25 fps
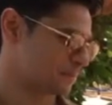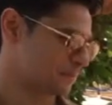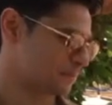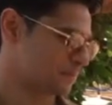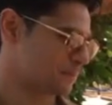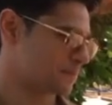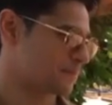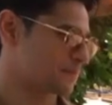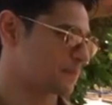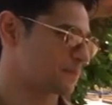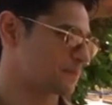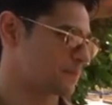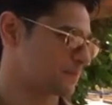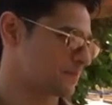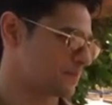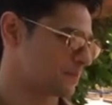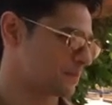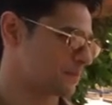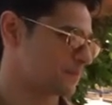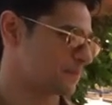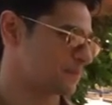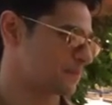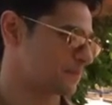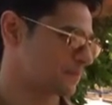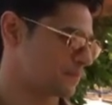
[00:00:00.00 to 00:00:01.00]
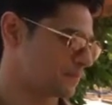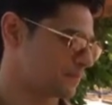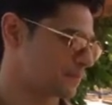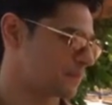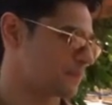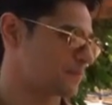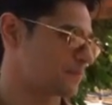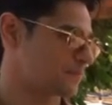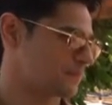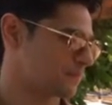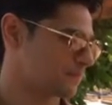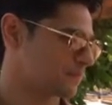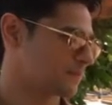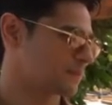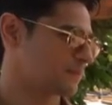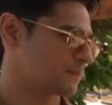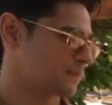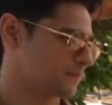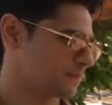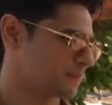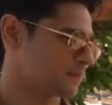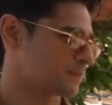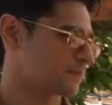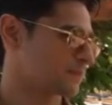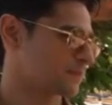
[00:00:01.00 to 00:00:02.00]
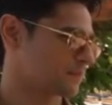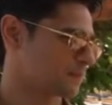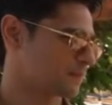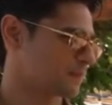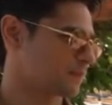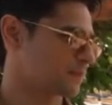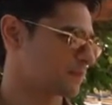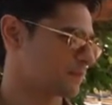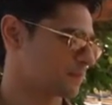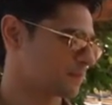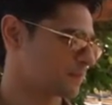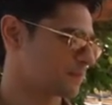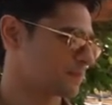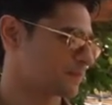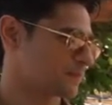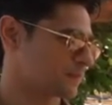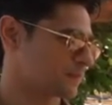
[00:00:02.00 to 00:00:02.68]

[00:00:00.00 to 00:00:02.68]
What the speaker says: and go on asking these devious questions.